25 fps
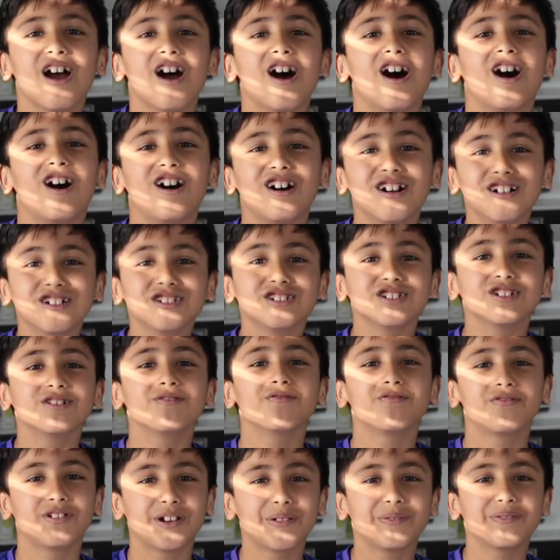
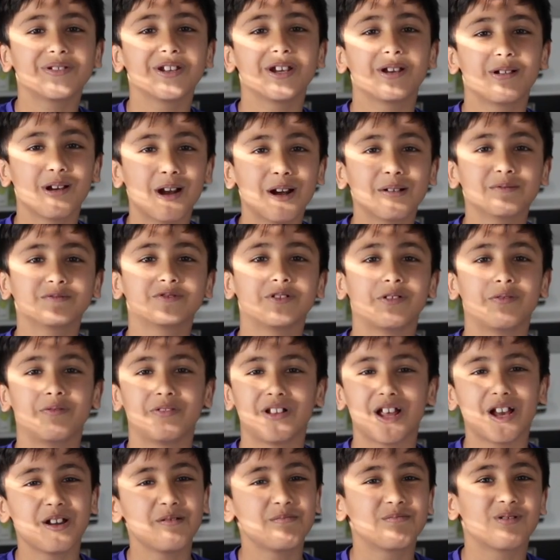150 grams of
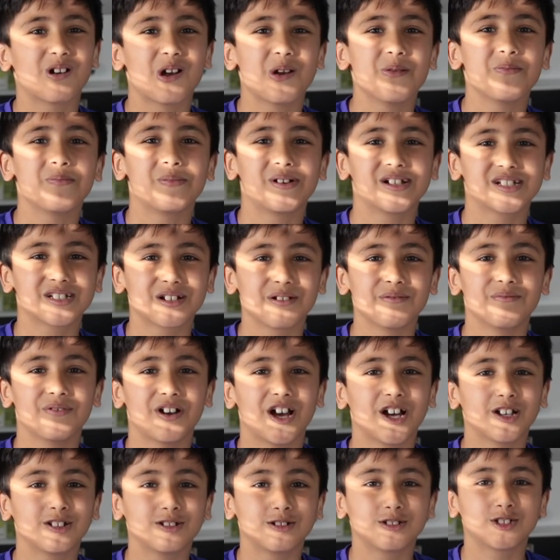light brown
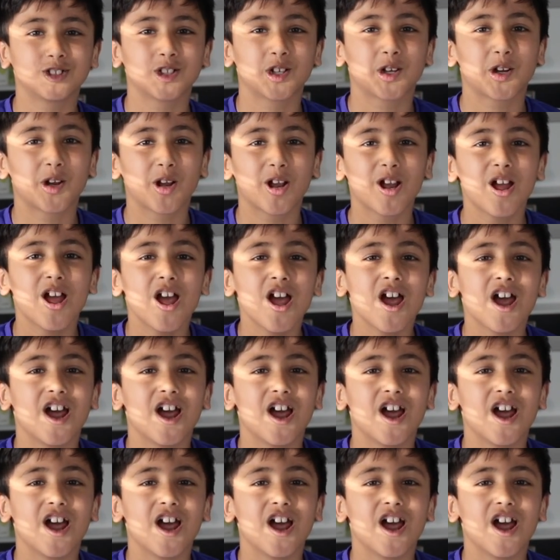Muscovado sugar,